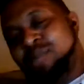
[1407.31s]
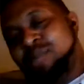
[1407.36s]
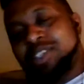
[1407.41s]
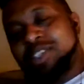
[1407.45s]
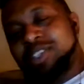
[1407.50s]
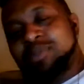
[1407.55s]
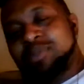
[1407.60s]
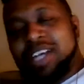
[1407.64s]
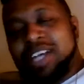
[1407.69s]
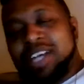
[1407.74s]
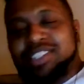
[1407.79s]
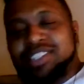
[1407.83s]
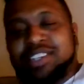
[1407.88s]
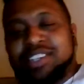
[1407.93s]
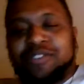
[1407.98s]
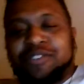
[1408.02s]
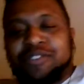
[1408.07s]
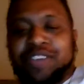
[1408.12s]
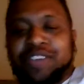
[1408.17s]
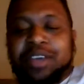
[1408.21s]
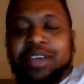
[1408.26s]
myself
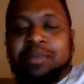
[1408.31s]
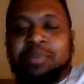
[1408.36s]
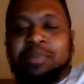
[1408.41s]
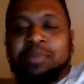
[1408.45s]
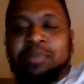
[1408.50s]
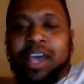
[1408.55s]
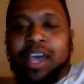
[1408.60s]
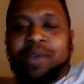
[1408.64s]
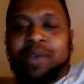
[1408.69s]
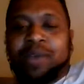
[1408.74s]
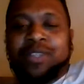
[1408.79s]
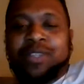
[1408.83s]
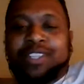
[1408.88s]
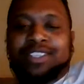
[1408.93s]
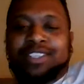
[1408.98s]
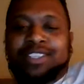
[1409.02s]
for impact with this